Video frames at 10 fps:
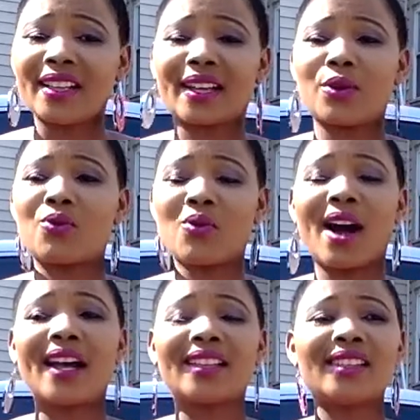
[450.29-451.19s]
Like,
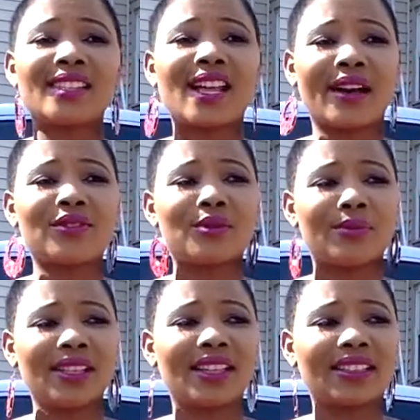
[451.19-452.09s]
why this have to
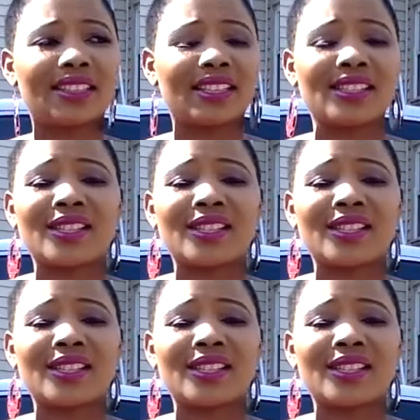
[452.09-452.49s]
be like this?